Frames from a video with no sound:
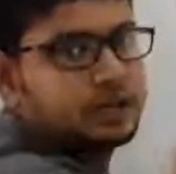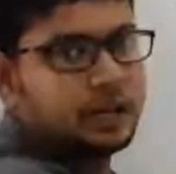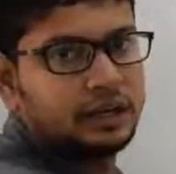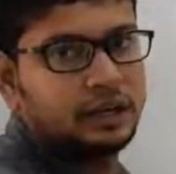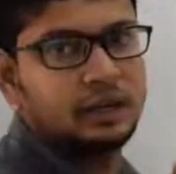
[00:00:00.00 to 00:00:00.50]

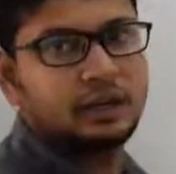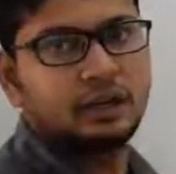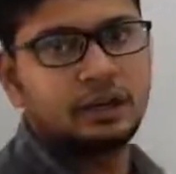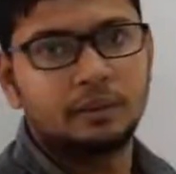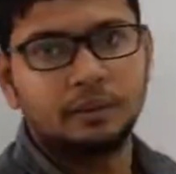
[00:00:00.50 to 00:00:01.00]
China,
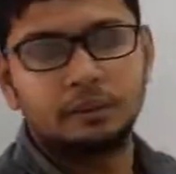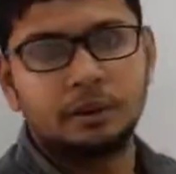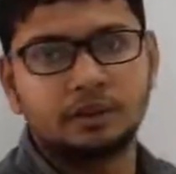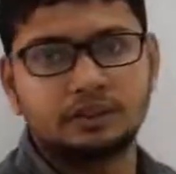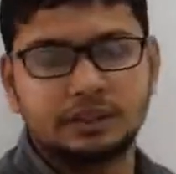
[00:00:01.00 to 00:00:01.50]

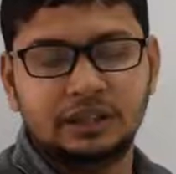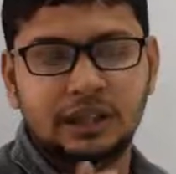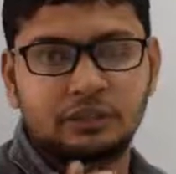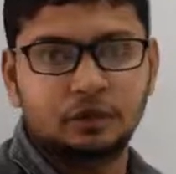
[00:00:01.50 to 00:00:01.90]
because it